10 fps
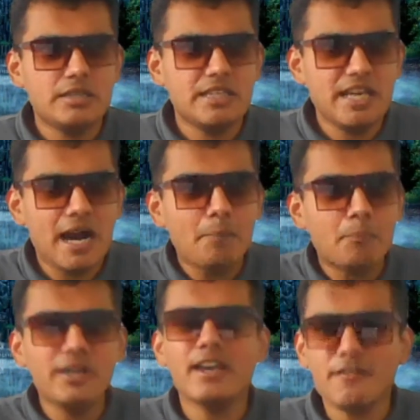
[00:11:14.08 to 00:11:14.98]
the
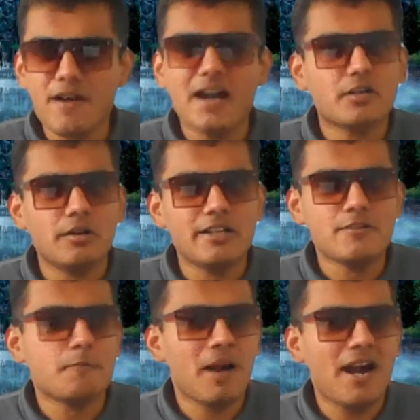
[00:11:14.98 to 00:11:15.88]
upbringing factor
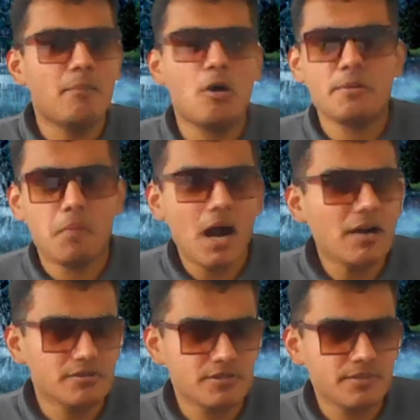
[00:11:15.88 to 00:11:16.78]
is of paramount
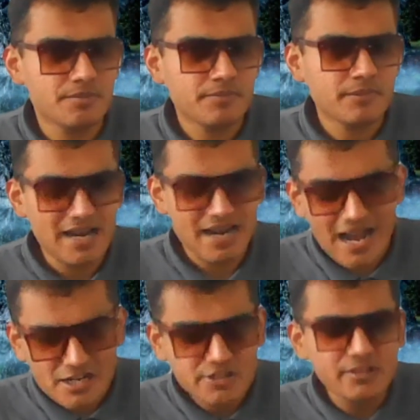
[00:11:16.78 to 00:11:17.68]
importance. And
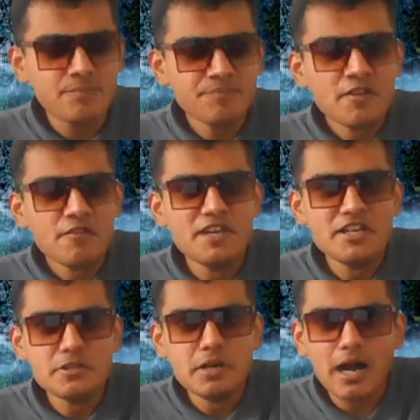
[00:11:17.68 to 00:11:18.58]
until
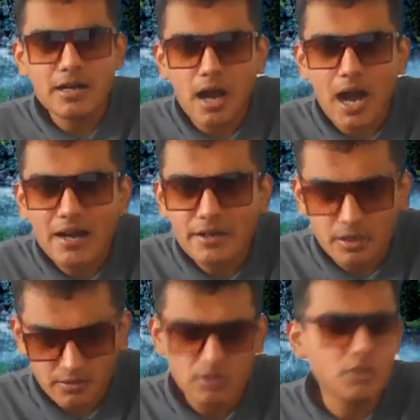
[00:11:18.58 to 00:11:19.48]
we do not
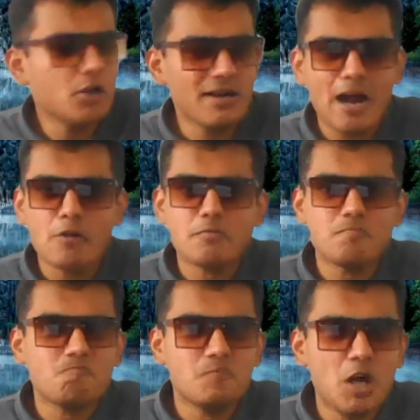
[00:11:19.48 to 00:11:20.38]
honor, no
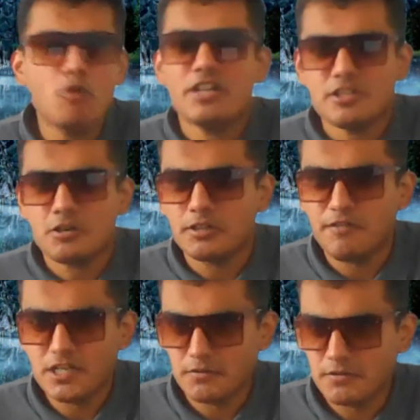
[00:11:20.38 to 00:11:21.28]
doubt, no teacher on
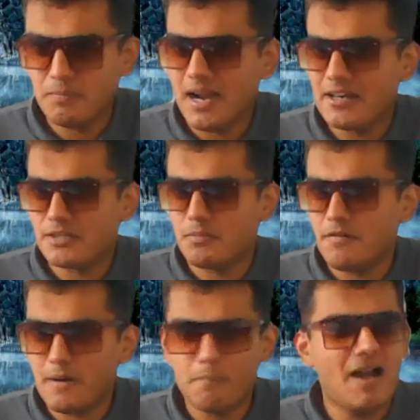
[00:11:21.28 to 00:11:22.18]
the face of this planet is
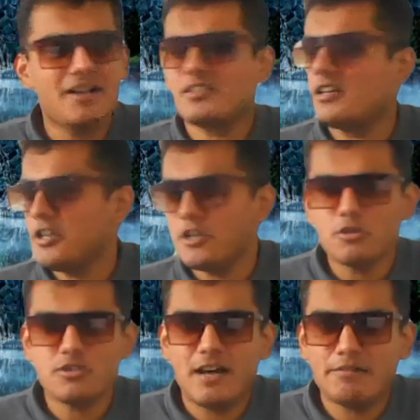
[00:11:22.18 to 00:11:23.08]
perfect. Pakistani
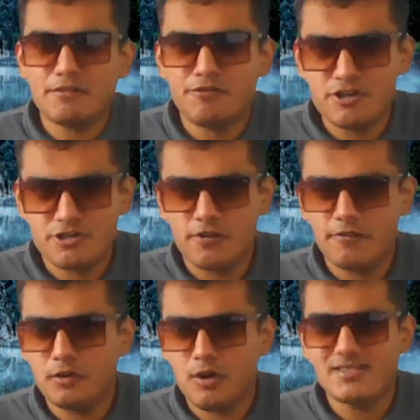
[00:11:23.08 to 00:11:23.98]
teachers have their fair share
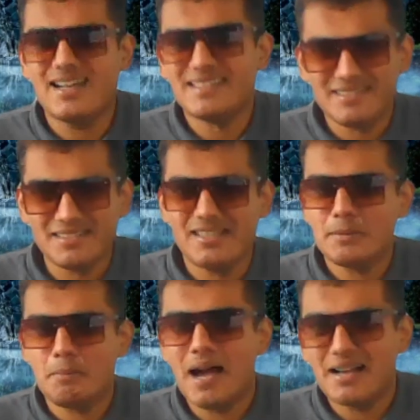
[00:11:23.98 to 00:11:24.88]
of flaws. I say this
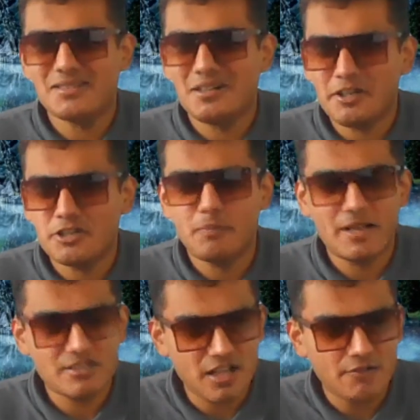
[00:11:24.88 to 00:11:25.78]
as a Pakistani teacher
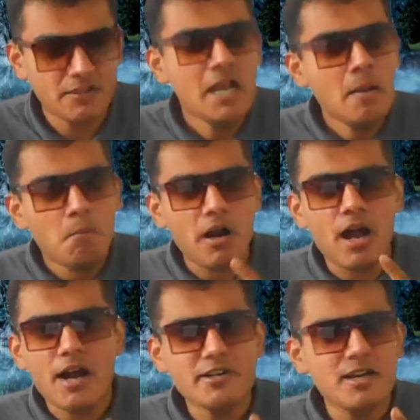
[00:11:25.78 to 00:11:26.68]
myself.
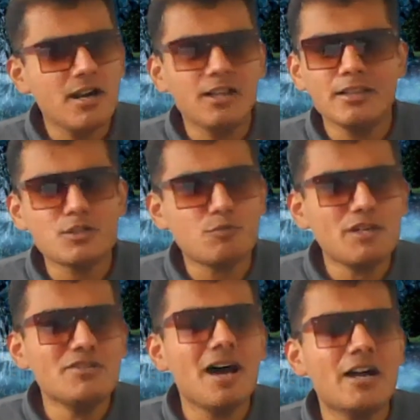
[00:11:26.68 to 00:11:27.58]
But until and unless
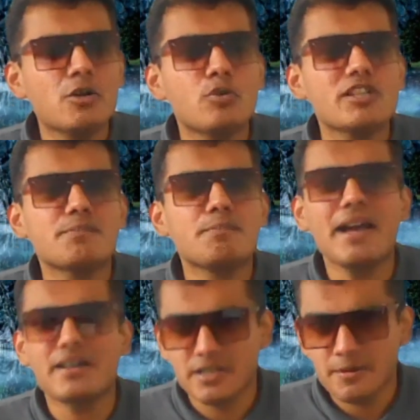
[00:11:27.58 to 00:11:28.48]
we do not
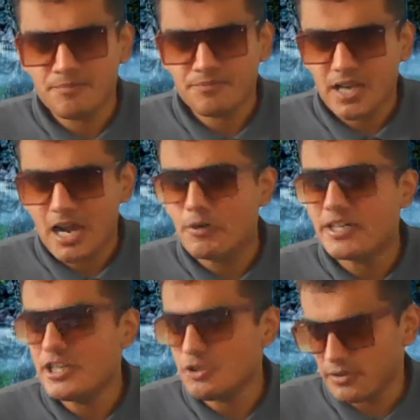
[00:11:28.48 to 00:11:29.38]
respect
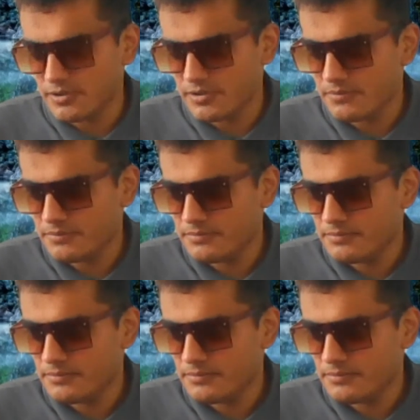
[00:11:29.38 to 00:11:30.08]
our teachers,